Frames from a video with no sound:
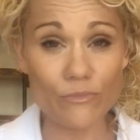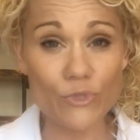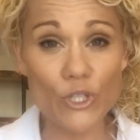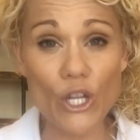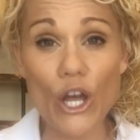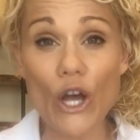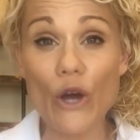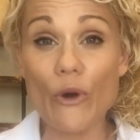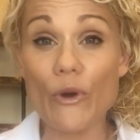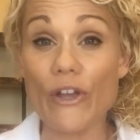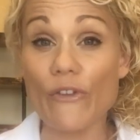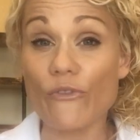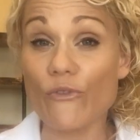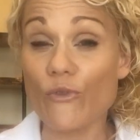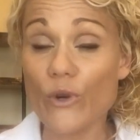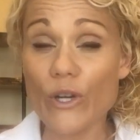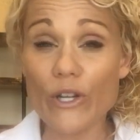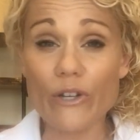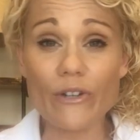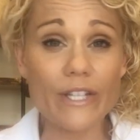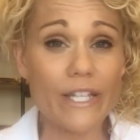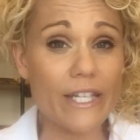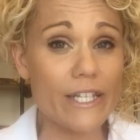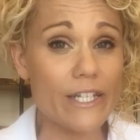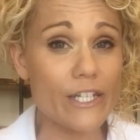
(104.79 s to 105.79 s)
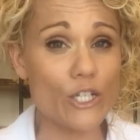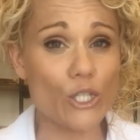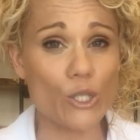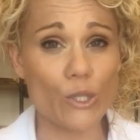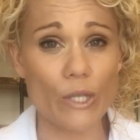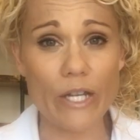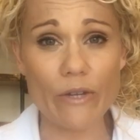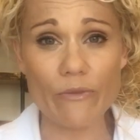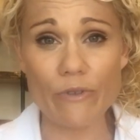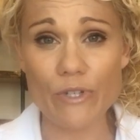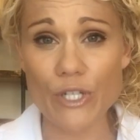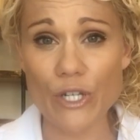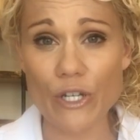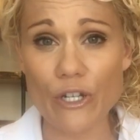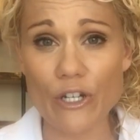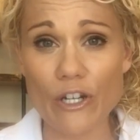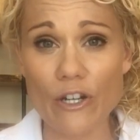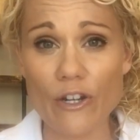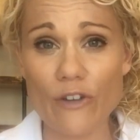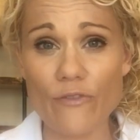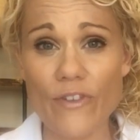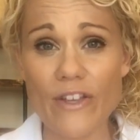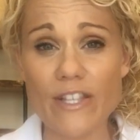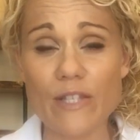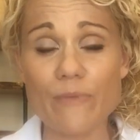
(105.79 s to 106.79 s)
No. If we're getting a great return
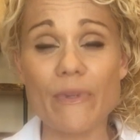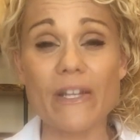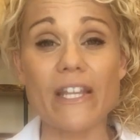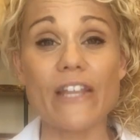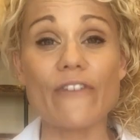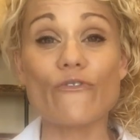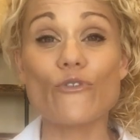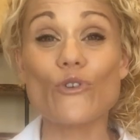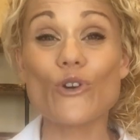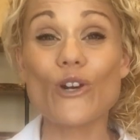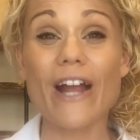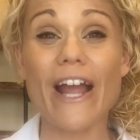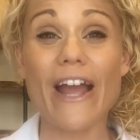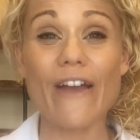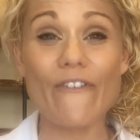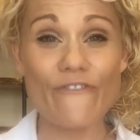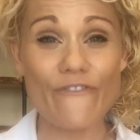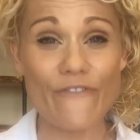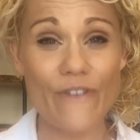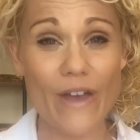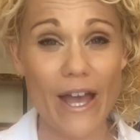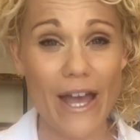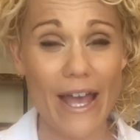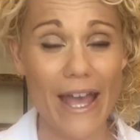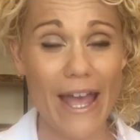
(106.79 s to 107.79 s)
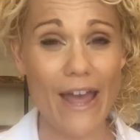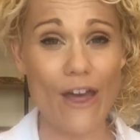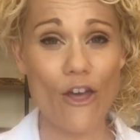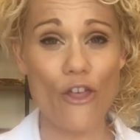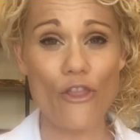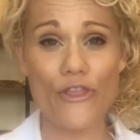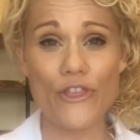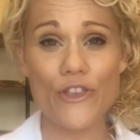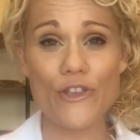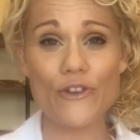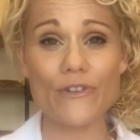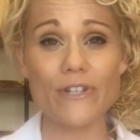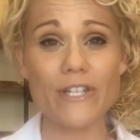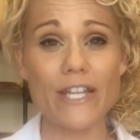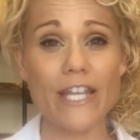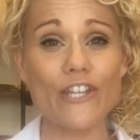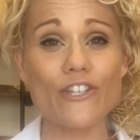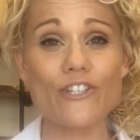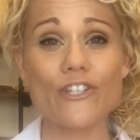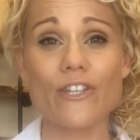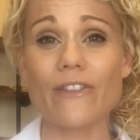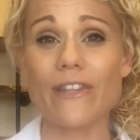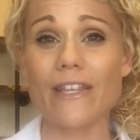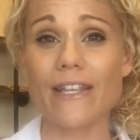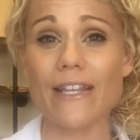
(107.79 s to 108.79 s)
on investment, if we're a healthier
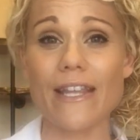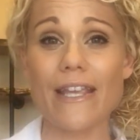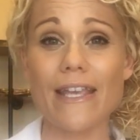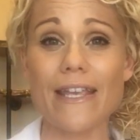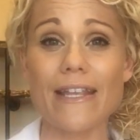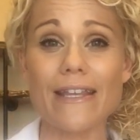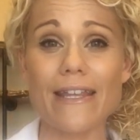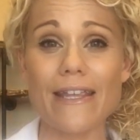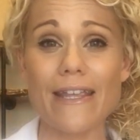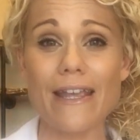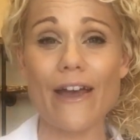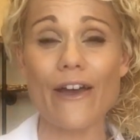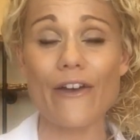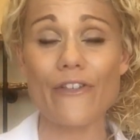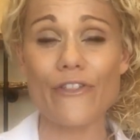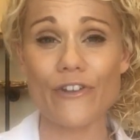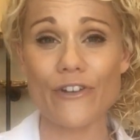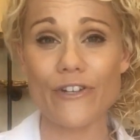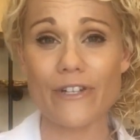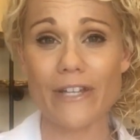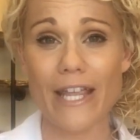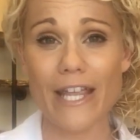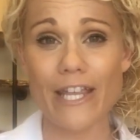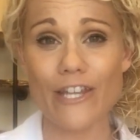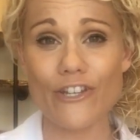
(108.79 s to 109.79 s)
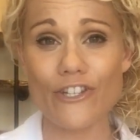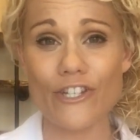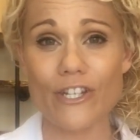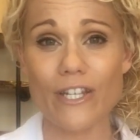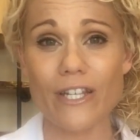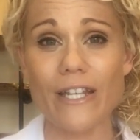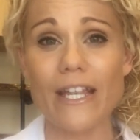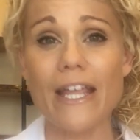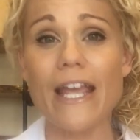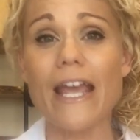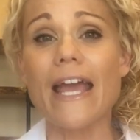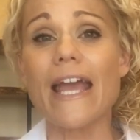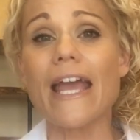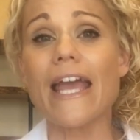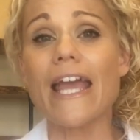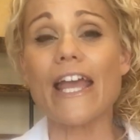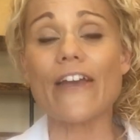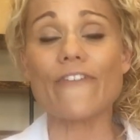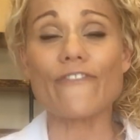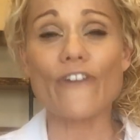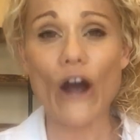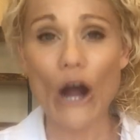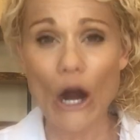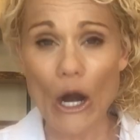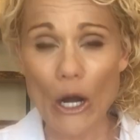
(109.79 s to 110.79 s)
nation than any other nation,
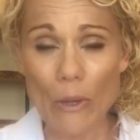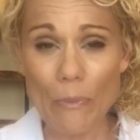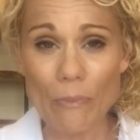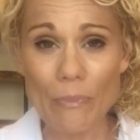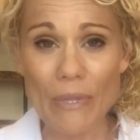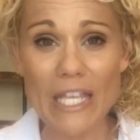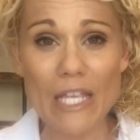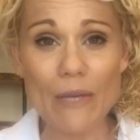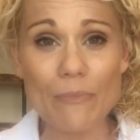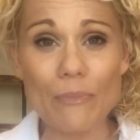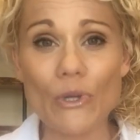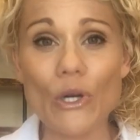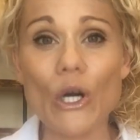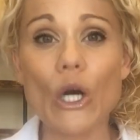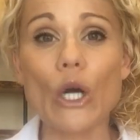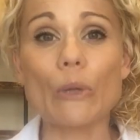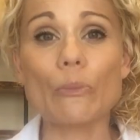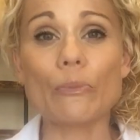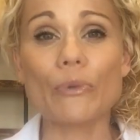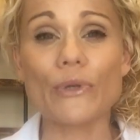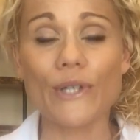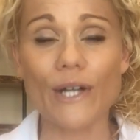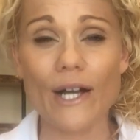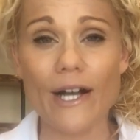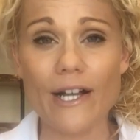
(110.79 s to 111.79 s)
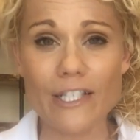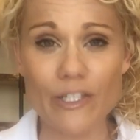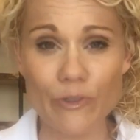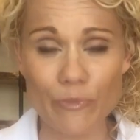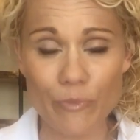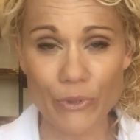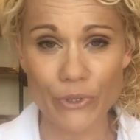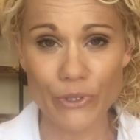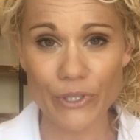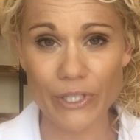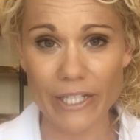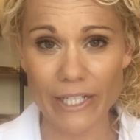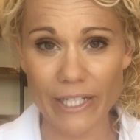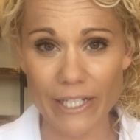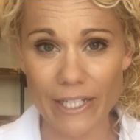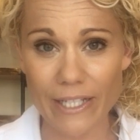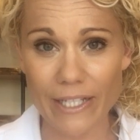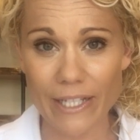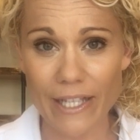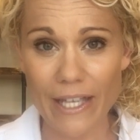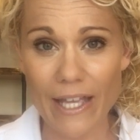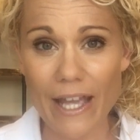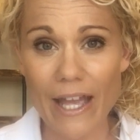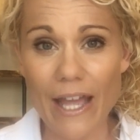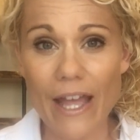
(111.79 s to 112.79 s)
if our people are prospering,
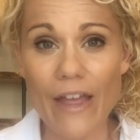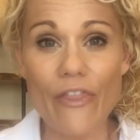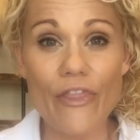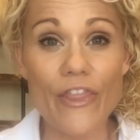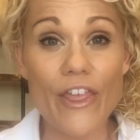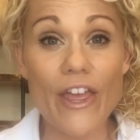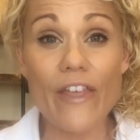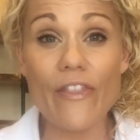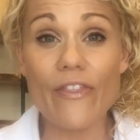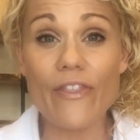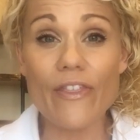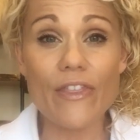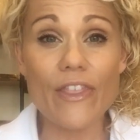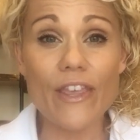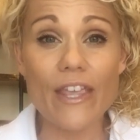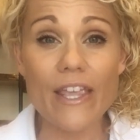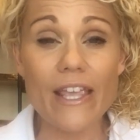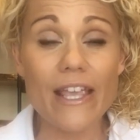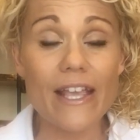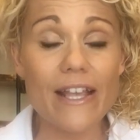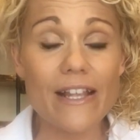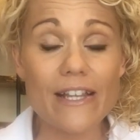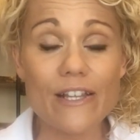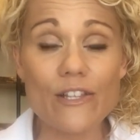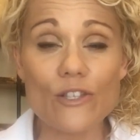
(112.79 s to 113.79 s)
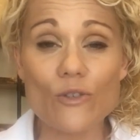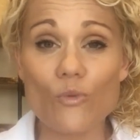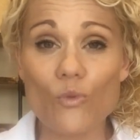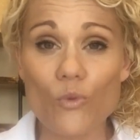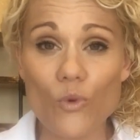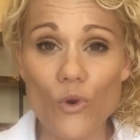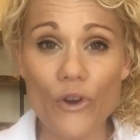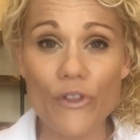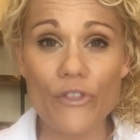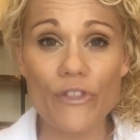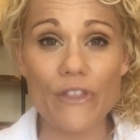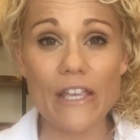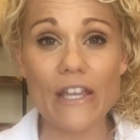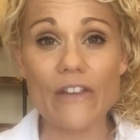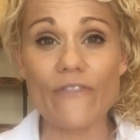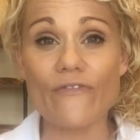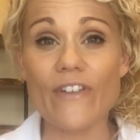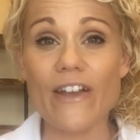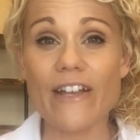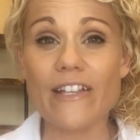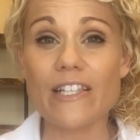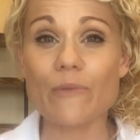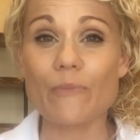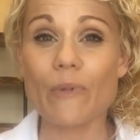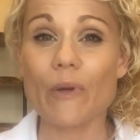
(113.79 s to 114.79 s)
then it is worth the
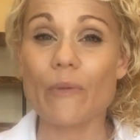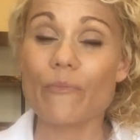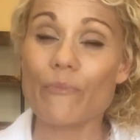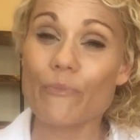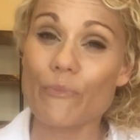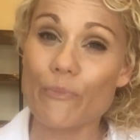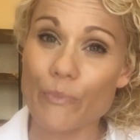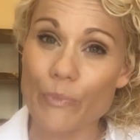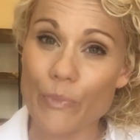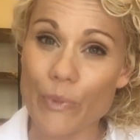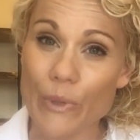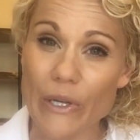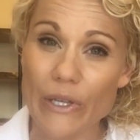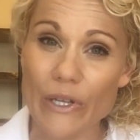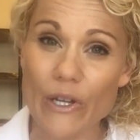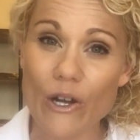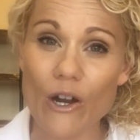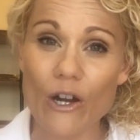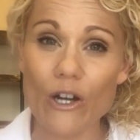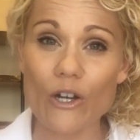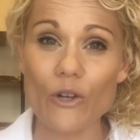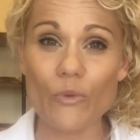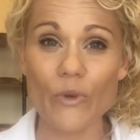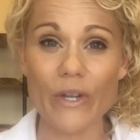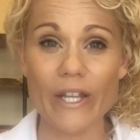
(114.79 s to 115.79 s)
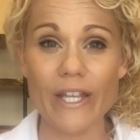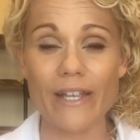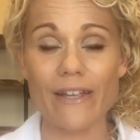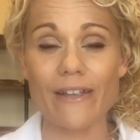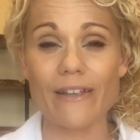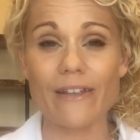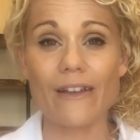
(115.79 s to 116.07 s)
investment. But are we?